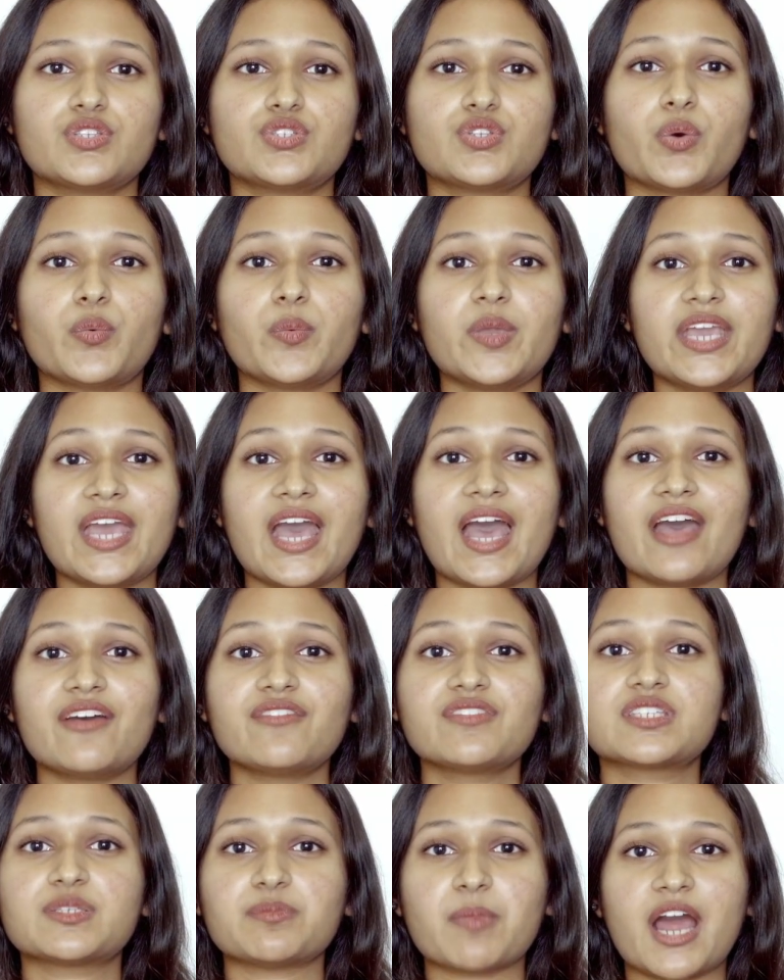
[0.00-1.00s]
So we
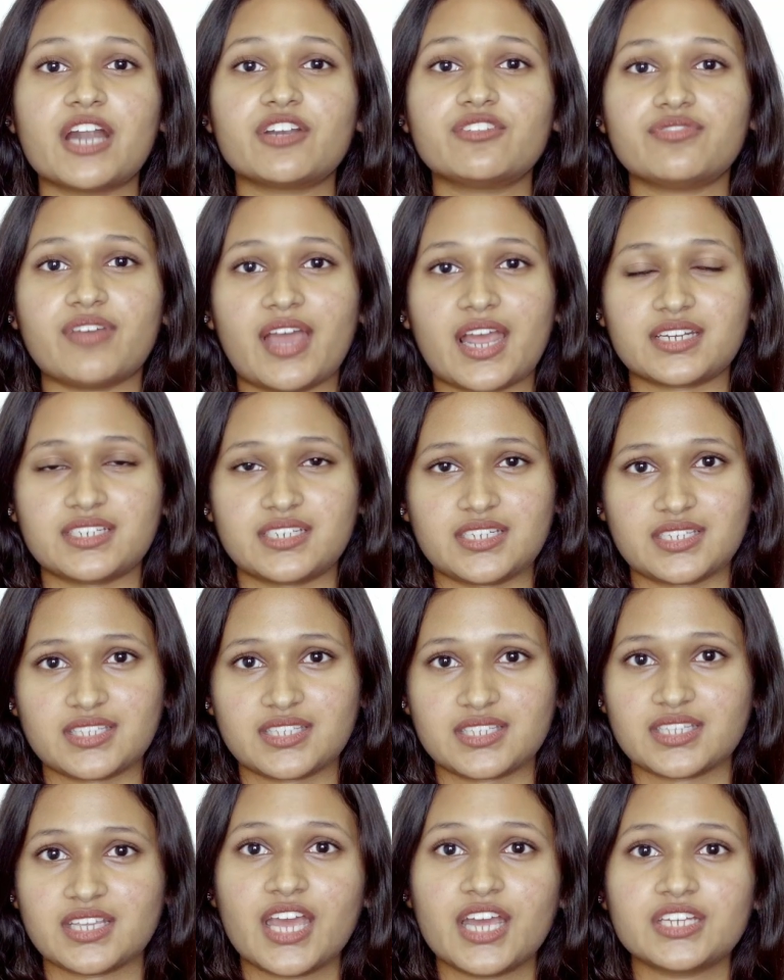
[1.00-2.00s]
have smart factories.
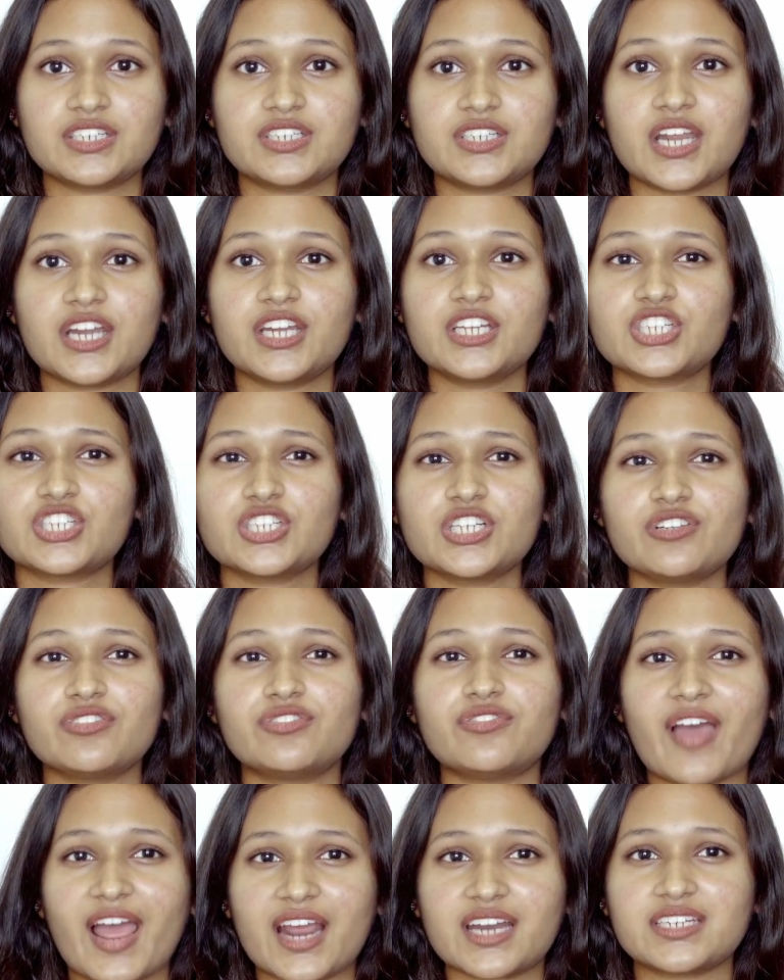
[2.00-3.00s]

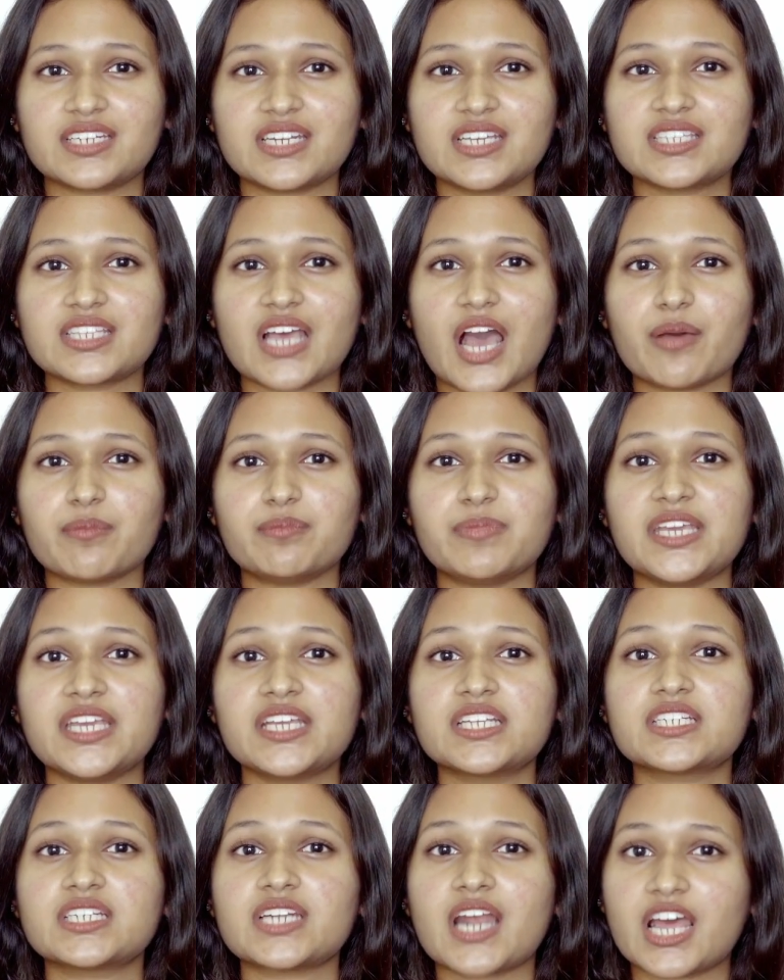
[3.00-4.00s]
Traditional factories are
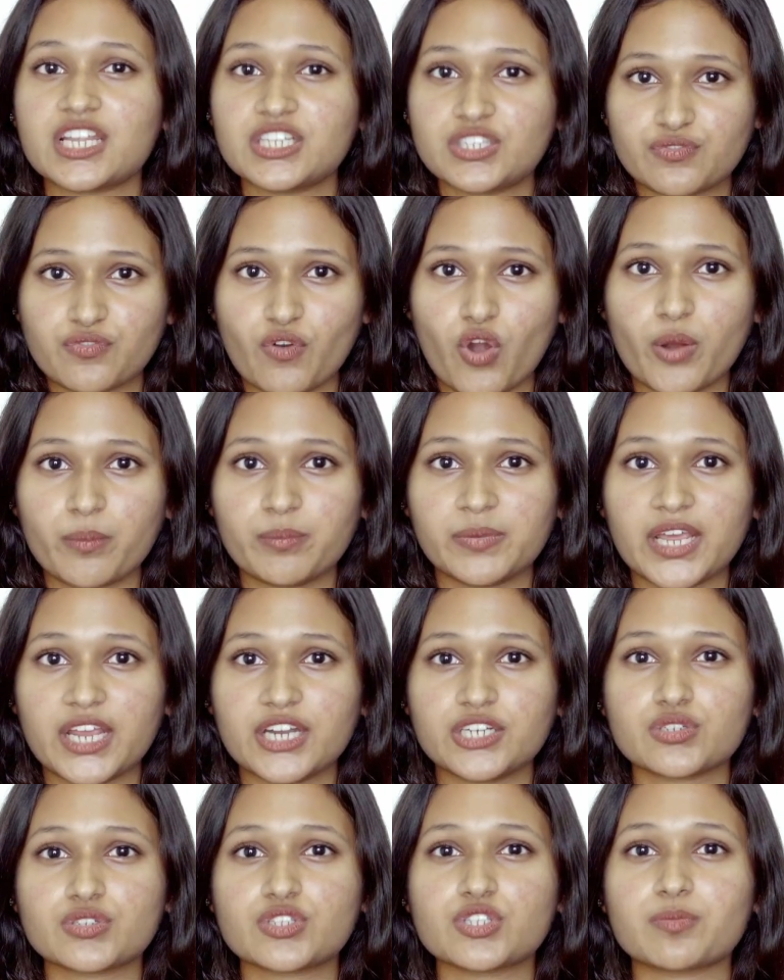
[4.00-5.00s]
being transformed
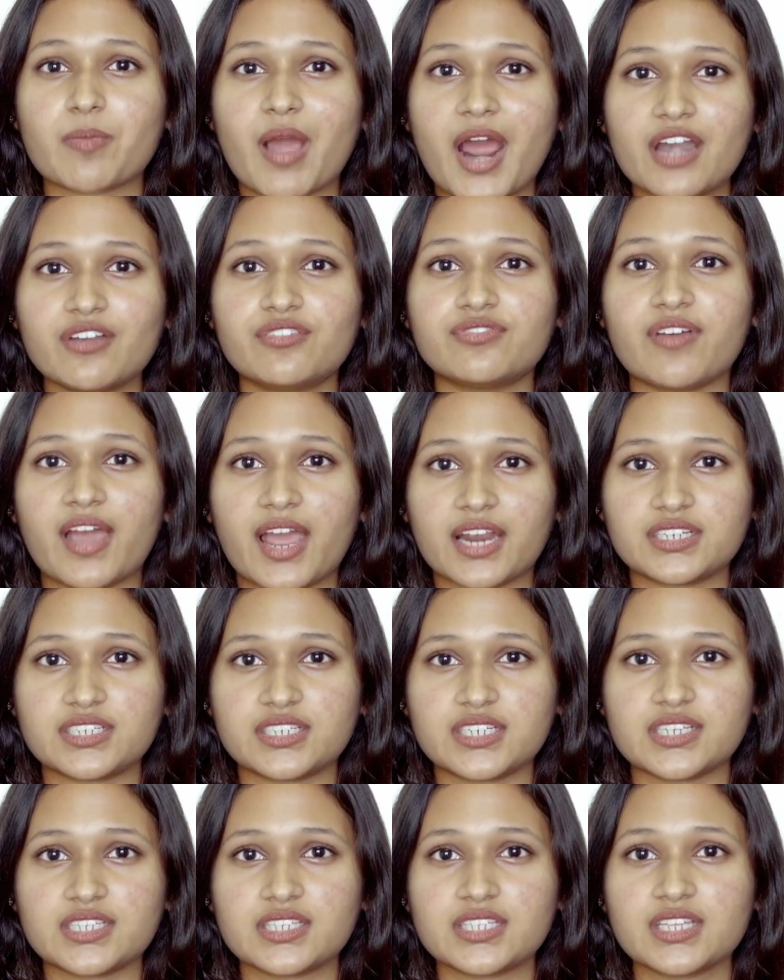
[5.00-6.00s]
into smart
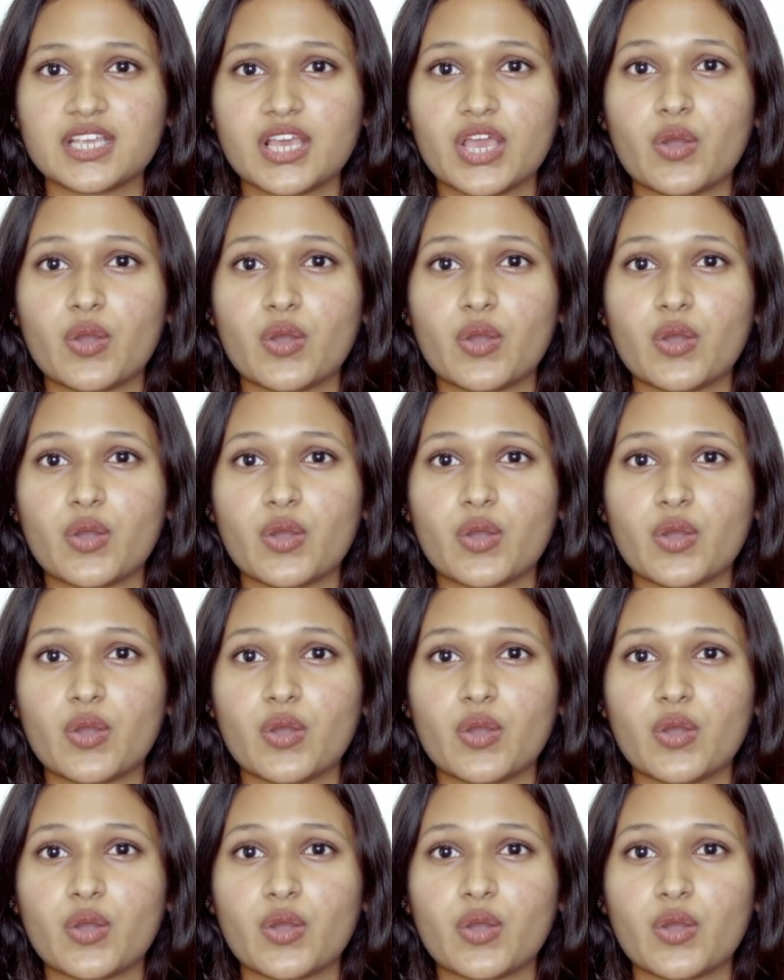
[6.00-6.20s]
factories